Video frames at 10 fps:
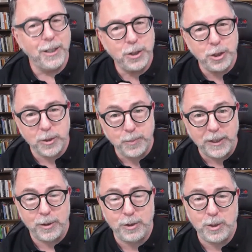Just
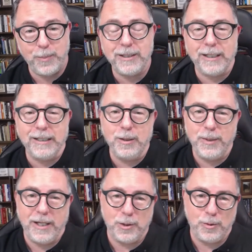because you spent that little
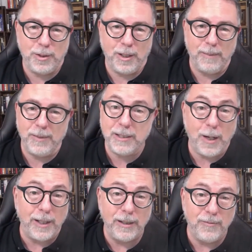bit extra time. That's
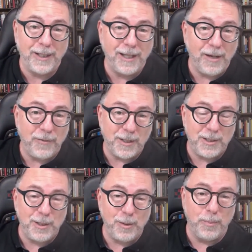how I live my life. You can
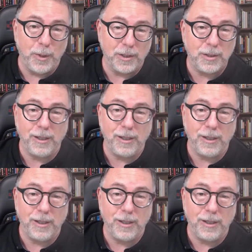see books.